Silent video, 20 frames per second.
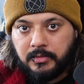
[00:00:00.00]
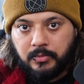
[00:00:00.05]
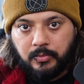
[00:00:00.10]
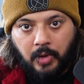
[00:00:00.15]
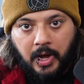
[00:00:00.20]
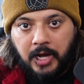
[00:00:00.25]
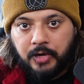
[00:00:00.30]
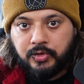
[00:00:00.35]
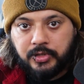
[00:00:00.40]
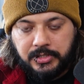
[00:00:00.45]

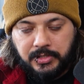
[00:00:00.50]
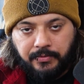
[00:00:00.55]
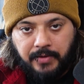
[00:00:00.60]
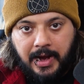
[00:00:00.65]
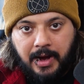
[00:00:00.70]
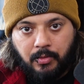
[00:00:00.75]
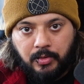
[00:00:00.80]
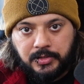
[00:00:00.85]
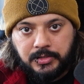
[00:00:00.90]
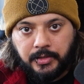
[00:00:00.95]
hundreds of
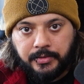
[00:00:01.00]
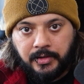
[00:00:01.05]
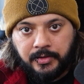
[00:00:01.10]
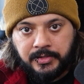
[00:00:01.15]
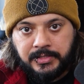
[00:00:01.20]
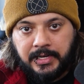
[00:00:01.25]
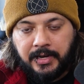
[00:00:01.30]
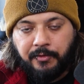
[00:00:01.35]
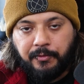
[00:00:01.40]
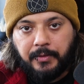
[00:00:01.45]
hours on their
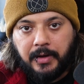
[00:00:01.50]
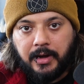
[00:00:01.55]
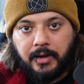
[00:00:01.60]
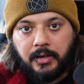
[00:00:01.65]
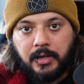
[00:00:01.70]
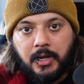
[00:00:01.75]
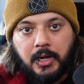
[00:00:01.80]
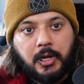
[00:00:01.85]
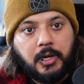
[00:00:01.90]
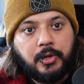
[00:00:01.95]
save
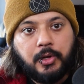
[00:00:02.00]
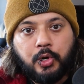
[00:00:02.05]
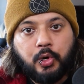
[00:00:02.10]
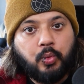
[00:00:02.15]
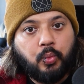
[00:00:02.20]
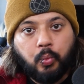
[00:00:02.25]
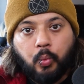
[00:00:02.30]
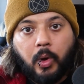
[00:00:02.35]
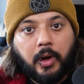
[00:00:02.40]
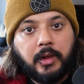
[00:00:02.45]
file, who
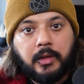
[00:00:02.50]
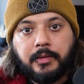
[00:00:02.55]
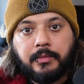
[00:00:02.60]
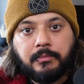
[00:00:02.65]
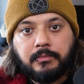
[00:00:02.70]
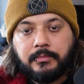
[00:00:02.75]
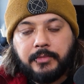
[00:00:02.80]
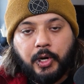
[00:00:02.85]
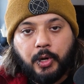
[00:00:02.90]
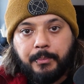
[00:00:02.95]
want
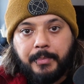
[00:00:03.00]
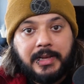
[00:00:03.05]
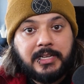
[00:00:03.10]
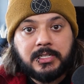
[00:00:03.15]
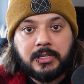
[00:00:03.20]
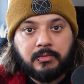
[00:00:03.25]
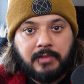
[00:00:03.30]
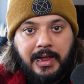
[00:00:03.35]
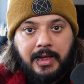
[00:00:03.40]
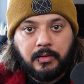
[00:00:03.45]
to,
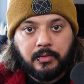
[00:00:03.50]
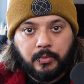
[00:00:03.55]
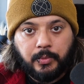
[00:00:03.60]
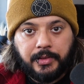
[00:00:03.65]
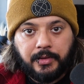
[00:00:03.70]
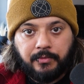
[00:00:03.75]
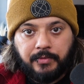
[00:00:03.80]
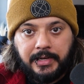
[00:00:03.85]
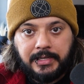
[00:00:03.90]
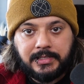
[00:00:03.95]
mess around
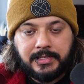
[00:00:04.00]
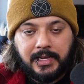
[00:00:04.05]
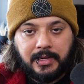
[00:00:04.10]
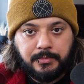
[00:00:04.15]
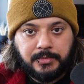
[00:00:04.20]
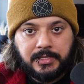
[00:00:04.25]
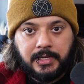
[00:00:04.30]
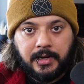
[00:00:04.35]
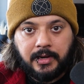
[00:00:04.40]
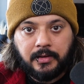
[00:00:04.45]
with advanced
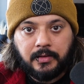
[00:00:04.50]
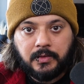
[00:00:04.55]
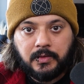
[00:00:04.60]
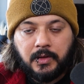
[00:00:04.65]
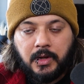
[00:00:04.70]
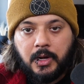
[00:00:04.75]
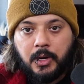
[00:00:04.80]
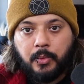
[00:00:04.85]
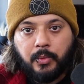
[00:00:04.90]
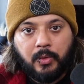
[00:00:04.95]
game settings.
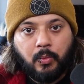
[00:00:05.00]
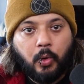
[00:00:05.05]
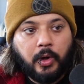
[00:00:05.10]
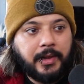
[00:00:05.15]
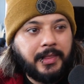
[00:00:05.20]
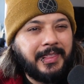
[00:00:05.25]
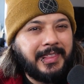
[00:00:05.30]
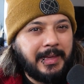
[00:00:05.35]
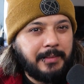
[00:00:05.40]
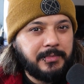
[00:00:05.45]
We
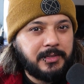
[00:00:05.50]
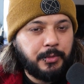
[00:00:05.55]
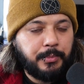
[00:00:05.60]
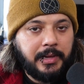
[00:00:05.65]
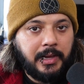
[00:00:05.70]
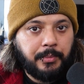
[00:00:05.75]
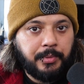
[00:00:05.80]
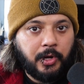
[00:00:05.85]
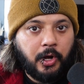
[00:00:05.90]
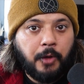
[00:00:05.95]
wanted them to
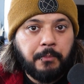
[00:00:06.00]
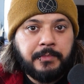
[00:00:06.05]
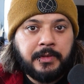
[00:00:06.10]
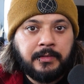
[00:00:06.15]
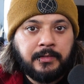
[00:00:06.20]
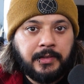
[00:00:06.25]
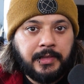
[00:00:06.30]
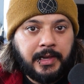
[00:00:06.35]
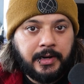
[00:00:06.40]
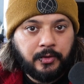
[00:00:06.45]
be able to opt
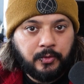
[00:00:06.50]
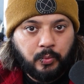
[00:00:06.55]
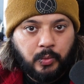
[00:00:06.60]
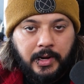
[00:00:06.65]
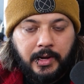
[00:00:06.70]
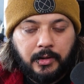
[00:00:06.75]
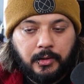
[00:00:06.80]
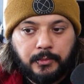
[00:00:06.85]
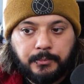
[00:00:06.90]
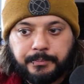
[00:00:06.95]
into that as
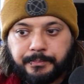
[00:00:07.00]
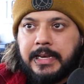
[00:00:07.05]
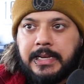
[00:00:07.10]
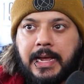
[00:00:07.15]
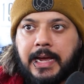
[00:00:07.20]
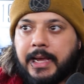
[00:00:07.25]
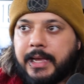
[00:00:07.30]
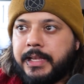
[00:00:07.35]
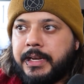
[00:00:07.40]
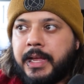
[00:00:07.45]
well. And
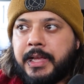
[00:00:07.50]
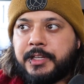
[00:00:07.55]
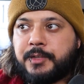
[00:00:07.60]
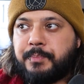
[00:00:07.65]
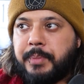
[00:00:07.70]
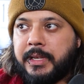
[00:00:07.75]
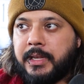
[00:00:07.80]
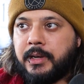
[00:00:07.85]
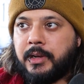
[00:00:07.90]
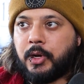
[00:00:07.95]
yeah, it has
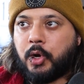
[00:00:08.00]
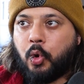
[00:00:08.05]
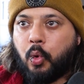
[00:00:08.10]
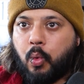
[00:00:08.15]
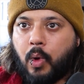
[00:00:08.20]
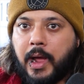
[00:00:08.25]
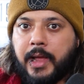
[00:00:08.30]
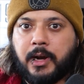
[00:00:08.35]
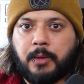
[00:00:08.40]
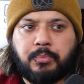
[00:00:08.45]
been
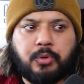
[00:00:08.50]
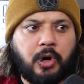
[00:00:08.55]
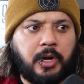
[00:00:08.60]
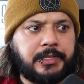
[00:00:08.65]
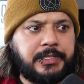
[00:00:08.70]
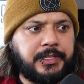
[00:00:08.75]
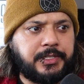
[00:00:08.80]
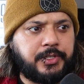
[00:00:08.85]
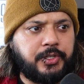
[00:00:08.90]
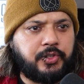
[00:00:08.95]
quite a
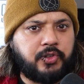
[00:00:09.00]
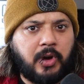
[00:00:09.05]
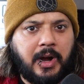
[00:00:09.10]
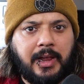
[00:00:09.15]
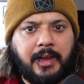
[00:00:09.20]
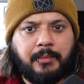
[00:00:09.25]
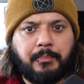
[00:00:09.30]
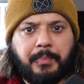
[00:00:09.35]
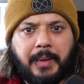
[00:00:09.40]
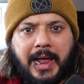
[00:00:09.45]
process to
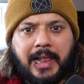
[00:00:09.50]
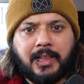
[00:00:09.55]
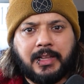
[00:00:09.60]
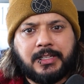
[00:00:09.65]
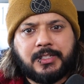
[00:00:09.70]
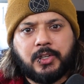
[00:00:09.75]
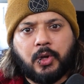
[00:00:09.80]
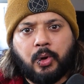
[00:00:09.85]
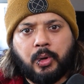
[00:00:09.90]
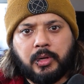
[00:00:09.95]
try and
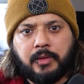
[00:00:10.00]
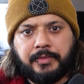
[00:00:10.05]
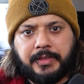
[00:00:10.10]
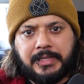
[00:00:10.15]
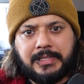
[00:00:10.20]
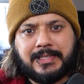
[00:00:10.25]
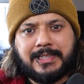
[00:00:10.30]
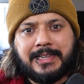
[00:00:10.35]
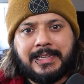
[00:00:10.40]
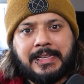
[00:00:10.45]
balance all of
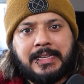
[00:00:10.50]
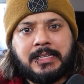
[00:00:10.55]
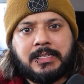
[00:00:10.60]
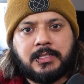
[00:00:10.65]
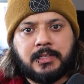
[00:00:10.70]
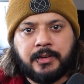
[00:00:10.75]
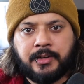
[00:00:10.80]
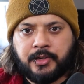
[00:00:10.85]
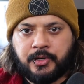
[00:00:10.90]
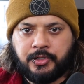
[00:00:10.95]
these
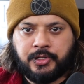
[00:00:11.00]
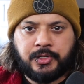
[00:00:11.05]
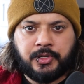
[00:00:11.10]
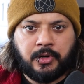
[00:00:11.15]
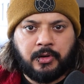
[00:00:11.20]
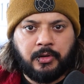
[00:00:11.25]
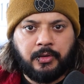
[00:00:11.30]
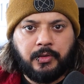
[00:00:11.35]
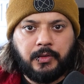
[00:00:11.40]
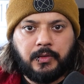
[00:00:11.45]
needs and
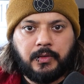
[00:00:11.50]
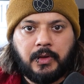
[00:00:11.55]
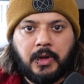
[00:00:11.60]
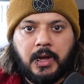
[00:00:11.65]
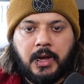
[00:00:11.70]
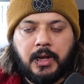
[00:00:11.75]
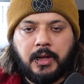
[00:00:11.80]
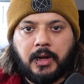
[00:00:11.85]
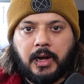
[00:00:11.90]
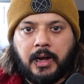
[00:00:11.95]
concerns
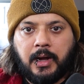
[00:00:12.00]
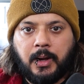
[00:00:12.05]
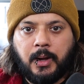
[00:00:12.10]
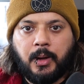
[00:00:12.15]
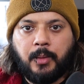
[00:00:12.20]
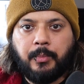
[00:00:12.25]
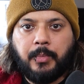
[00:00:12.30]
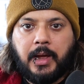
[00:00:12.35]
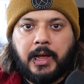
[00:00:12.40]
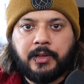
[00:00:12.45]

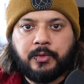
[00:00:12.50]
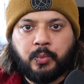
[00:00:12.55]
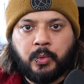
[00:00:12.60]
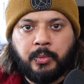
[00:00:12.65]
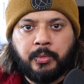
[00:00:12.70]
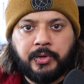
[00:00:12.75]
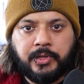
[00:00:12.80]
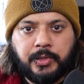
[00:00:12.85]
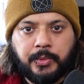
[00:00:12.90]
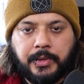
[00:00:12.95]
as we
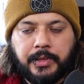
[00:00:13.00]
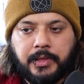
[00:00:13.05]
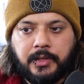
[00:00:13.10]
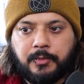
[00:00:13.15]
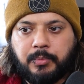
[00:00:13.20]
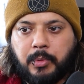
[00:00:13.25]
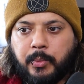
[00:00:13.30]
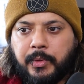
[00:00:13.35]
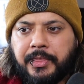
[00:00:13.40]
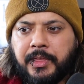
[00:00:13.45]
were doing
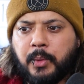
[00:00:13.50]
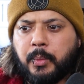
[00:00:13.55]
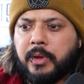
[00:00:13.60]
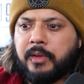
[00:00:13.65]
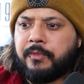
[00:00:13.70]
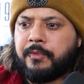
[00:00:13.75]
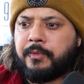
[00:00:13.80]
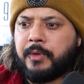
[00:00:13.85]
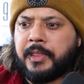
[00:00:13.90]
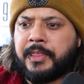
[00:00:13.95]
this, but I think
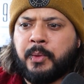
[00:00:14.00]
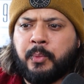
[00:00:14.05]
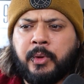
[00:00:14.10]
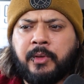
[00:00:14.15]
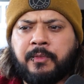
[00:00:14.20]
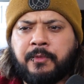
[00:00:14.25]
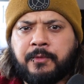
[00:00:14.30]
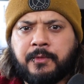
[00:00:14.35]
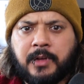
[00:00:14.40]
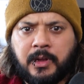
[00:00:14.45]

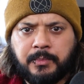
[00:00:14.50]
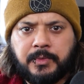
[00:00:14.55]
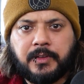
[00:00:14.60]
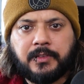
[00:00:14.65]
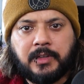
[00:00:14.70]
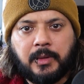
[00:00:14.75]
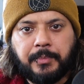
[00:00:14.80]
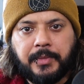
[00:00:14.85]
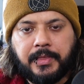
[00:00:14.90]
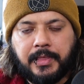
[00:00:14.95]
we've come to
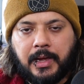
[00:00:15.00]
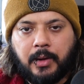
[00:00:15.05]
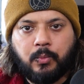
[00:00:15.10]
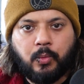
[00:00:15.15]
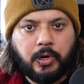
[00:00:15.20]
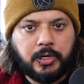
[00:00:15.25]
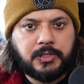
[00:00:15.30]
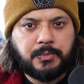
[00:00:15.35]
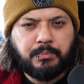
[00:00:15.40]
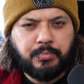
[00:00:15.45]
something that
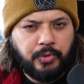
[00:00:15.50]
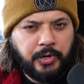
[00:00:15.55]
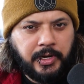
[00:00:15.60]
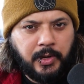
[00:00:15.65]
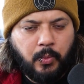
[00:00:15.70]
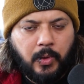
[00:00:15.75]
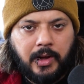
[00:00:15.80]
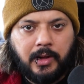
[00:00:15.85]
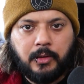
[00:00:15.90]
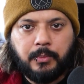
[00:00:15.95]
works pretty
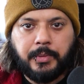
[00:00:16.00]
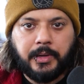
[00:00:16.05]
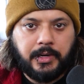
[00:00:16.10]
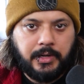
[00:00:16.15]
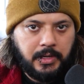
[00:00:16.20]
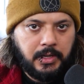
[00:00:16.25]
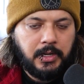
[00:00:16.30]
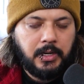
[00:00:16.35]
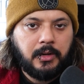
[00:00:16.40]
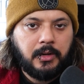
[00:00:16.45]
well, but
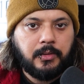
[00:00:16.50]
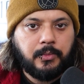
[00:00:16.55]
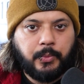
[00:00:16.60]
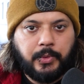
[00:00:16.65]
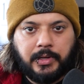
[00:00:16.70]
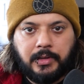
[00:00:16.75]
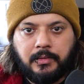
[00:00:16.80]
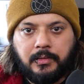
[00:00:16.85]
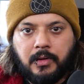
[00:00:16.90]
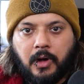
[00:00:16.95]

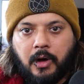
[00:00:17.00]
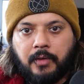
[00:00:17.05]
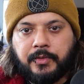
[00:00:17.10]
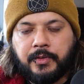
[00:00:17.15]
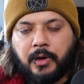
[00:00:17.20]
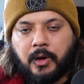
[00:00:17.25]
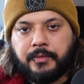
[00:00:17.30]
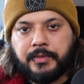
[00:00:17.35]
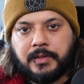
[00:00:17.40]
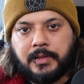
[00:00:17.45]
would
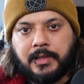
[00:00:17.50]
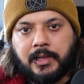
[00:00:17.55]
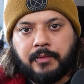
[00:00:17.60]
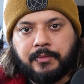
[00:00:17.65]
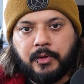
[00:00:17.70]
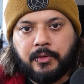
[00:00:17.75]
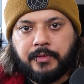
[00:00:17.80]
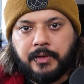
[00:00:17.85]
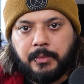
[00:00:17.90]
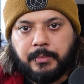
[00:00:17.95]
obviously
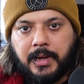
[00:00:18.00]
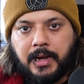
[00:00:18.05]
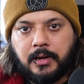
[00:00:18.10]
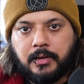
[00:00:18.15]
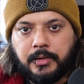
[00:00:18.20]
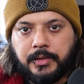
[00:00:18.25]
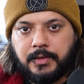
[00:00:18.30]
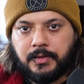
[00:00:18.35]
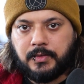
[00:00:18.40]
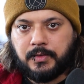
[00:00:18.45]
love your feedback
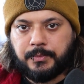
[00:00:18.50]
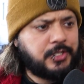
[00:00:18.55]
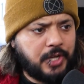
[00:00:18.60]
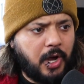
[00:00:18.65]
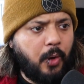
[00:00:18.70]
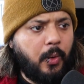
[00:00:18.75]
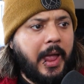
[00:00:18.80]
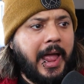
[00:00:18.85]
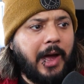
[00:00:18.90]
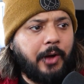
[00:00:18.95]
on this.
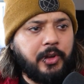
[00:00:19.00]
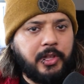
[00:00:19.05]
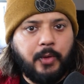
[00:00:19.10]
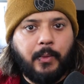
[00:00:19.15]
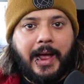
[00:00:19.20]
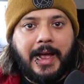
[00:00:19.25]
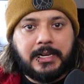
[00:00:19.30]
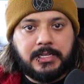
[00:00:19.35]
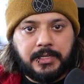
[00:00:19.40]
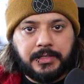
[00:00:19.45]
So how do
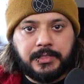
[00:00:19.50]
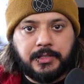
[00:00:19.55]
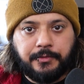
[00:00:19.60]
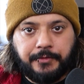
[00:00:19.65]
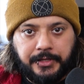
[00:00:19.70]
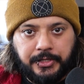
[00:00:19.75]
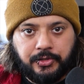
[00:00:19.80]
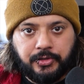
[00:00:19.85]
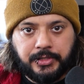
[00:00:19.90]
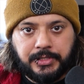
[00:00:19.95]
you access the
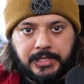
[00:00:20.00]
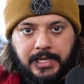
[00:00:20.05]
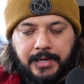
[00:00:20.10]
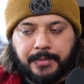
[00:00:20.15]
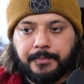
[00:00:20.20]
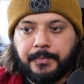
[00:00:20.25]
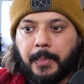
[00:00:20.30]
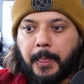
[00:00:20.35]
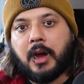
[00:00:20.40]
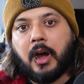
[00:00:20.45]
features
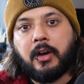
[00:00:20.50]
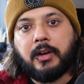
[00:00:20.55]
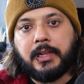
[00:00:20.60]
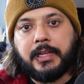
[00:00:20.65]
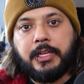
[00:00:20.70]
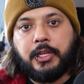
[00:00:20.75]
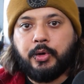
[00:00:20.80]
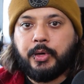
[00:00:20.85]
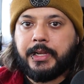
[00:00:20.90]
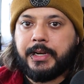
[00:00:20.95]
then?
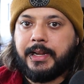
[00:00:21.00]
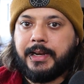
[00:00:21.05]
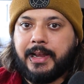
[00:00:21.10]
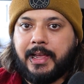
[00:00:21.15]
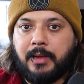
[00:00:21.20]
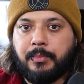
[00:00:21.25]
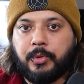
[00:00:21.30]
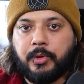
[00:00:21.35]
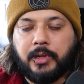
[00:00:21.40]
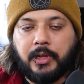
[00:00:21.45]
Currently, you can
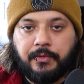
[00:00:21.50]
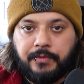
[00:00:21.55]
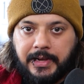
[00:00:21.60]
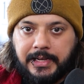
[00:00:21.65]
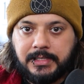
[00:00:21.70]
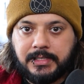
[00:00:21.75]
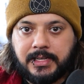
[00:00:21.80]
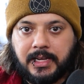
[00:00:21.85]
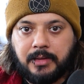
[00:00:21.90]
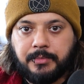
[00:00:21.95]
enable
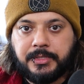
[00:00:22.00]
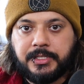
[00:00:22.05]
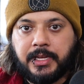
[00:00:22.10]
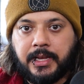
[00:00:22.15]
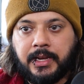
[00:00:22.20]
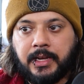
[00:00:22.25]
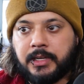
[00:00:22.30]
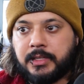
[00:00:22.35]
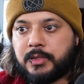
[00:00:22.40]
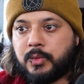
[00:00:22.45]
advanced game
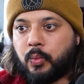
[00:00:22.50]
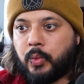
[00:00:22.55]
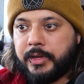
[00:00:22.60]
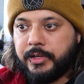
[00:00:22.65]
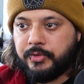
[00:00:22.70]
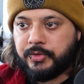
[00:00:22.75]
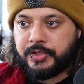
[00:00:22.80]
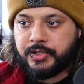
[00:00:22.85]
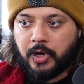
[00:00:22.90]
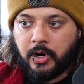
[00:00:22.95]
settings when
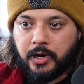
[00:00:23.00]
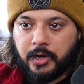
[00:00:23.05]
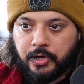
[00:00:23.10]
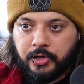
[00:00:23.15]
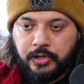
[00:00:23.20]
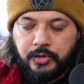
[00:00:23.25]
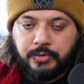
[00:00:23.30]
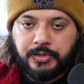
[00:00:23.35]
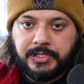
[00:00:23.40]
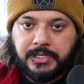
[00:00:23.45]
you start a
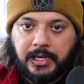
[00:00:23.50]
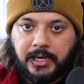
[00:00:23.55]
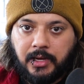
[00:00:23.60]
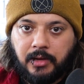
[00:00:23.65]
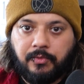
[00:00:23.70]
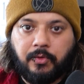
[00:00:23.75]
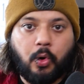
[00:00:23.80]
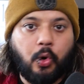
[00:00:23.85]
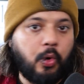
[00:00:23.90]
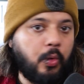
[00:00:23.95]
new
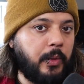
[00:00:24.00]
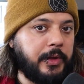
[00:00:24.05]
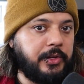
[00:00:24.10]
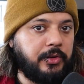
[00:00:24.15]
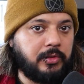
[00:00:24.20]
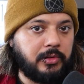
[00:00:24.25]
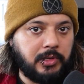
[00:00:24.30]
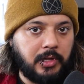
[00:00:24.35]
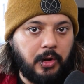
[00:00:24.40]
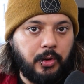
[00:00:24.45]
save or when
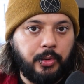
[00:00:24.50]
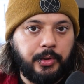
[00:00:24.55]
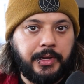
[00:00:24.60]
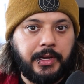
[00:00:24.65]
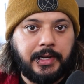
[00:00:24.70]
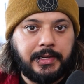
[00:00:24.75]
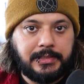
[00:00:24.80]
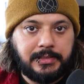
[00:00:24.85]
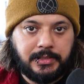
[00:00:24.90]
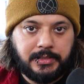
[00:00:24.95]
you load
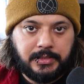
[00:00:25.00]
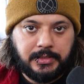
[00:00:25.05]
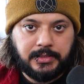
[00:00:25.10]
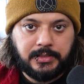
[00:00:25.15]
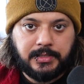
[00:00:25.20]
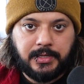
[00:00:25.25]
an existing